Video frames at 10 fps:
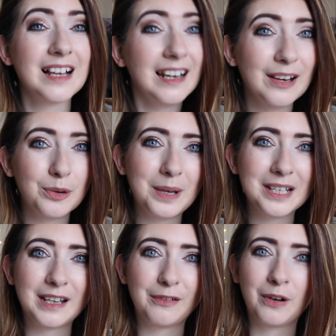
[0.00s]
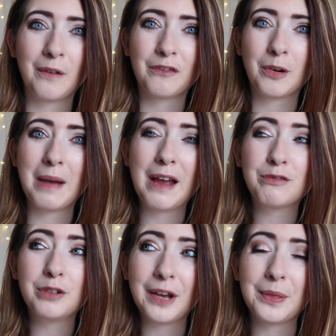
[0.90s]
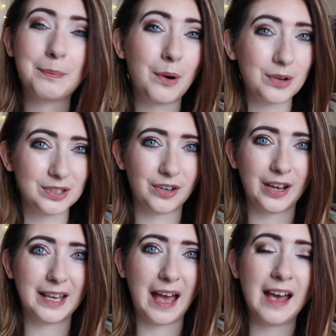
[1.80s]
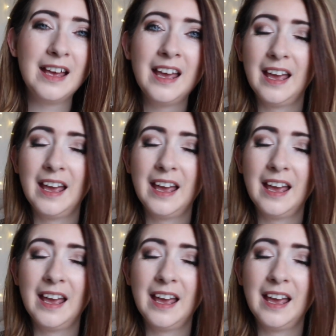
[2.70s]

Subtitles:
a little bit different from every other box that I get.